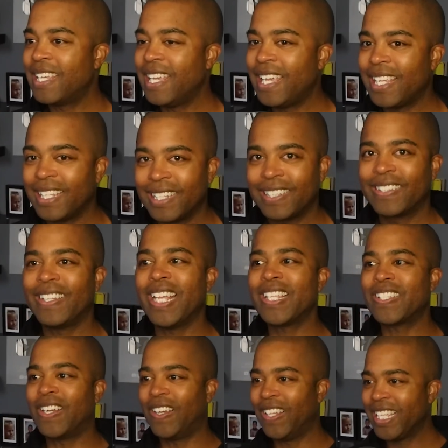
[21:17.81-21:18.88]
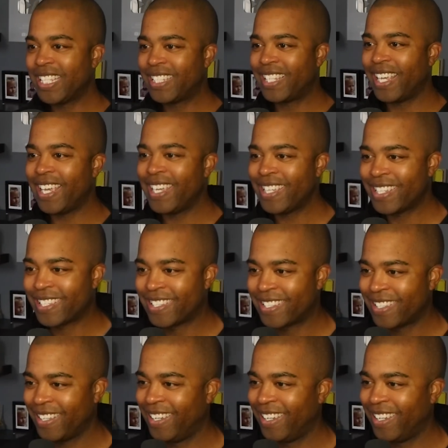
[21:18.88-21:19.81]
it. That's all it takes.